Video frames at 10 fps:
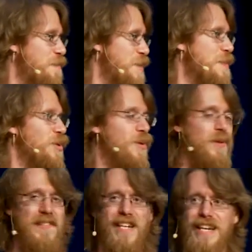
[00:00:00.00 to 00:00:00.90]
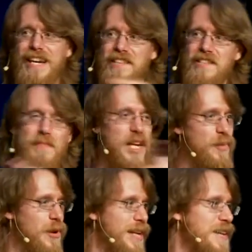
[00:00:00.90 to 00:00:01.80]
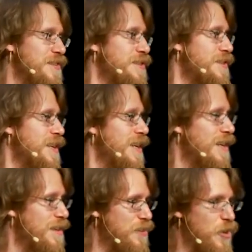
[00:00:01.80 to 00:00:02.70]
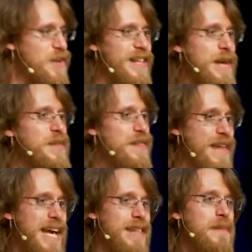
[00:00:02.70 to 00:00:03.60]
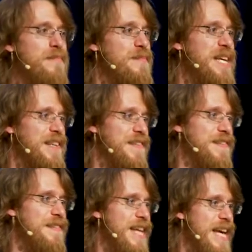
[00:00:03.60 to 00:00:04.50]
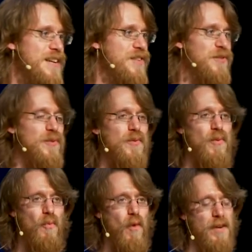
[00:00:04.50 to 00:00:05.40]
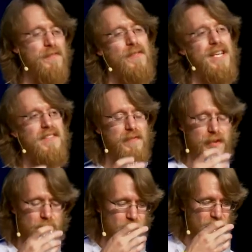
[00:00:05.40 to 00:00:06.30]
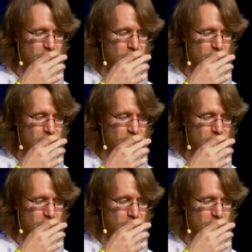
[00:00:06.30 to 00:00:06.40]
People sitting next to meetup organizers, turn to them and thank them because they do wonderful things for you.